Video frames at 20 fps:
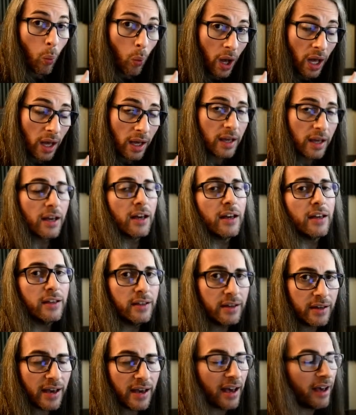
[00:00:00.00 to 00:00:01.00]
What?
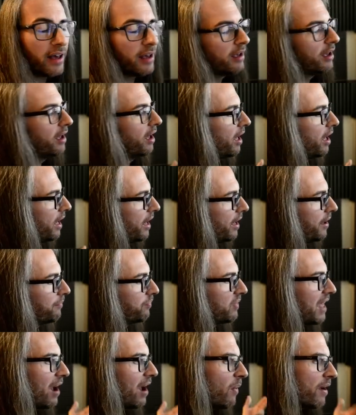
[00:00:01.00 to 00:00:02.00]
Yeah.
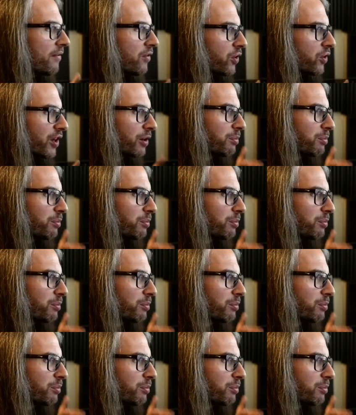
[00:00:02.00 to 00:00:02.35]
Um, however,